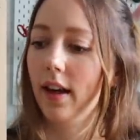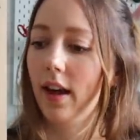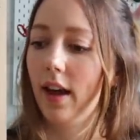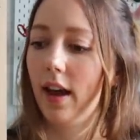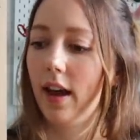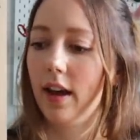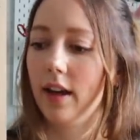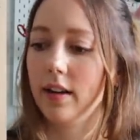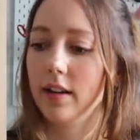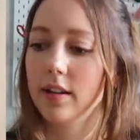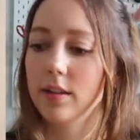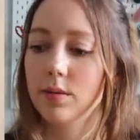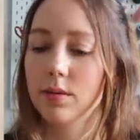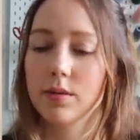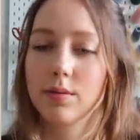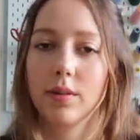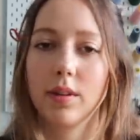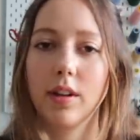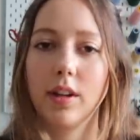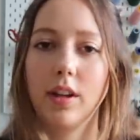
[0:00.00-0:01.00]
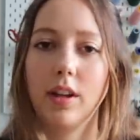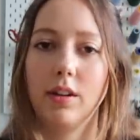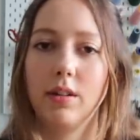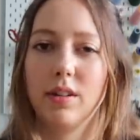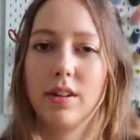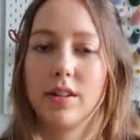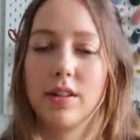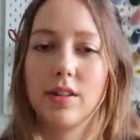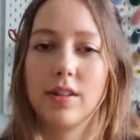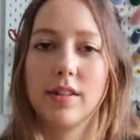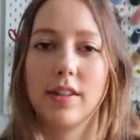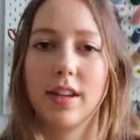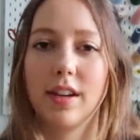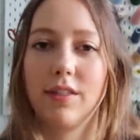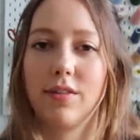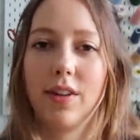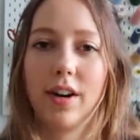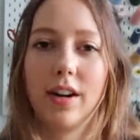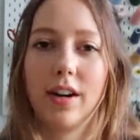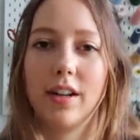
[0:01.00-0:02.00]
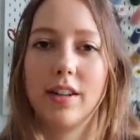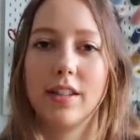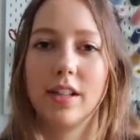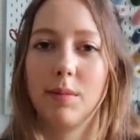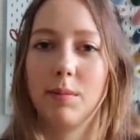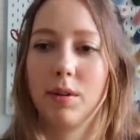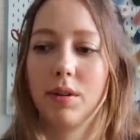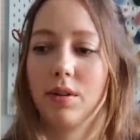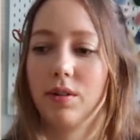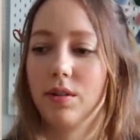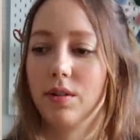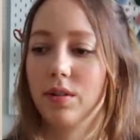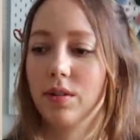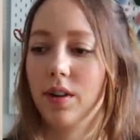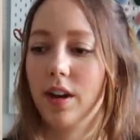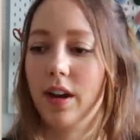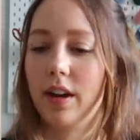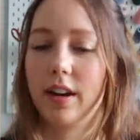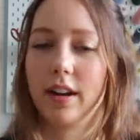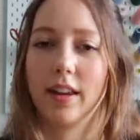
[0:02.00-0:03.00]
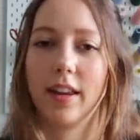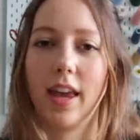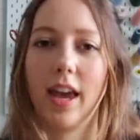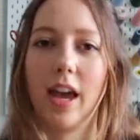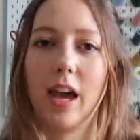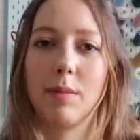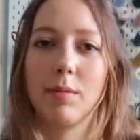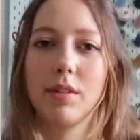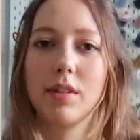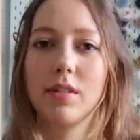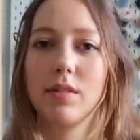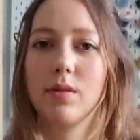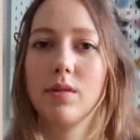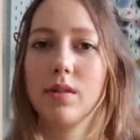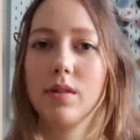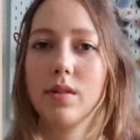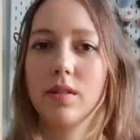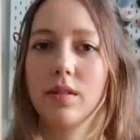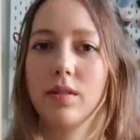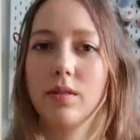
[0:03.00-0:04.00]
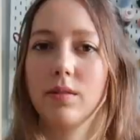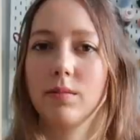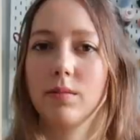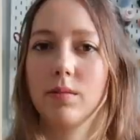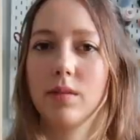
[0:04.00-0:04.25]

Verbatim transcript: And this one's really cute. It's just like a very typical kind of camisole